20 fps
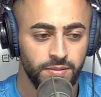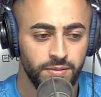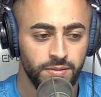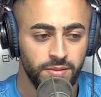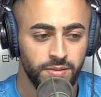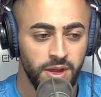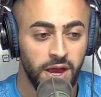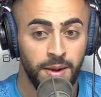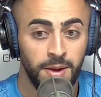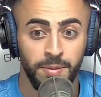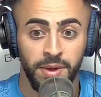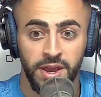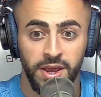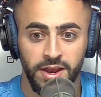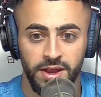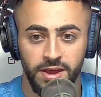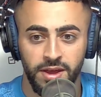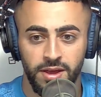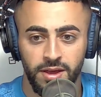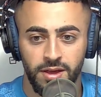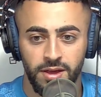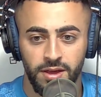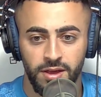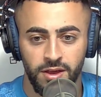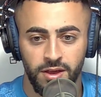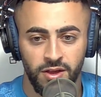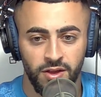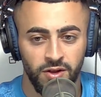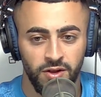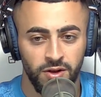I made it.
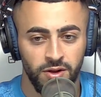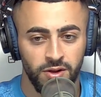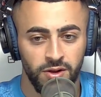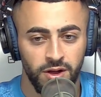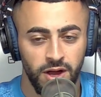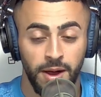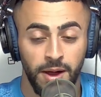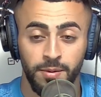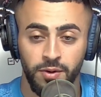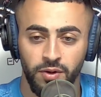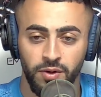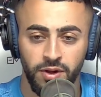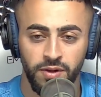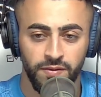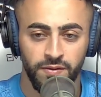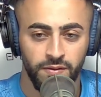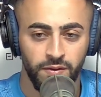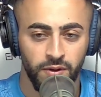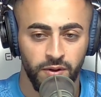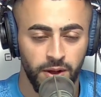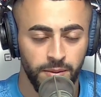I'm grateful.